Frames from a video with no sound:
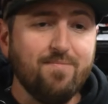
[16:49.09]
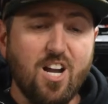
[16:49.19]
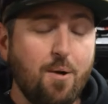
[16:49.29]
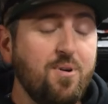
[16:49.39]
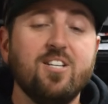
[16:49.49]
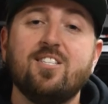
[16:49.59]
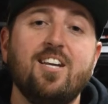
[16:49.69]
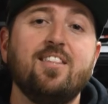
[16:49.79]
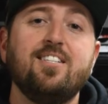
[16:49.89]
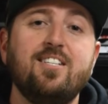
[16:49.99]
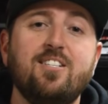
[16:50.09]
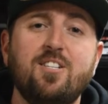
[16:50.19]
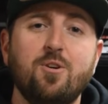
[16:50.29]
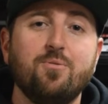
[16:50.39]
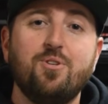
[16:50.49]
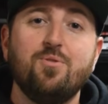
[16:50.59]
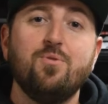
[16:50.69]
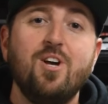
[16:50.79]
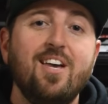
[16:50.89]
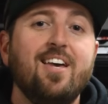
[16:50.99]
I'm not saying the
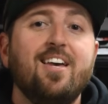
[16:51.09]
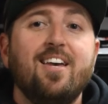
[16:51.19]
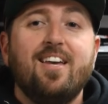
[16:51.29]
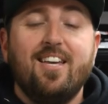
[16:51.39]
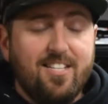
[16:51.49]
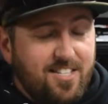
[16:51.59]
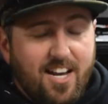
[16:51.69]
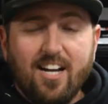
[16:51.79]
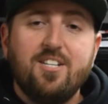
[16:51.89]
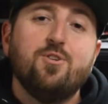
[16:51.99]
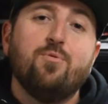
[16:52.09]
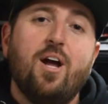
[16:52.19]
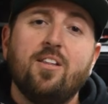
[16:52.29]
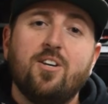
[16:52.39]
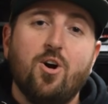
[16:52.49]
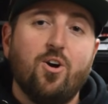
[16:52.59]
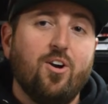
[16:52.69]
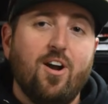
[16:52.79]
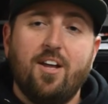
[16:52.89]
TT-02 is the ideal rally car.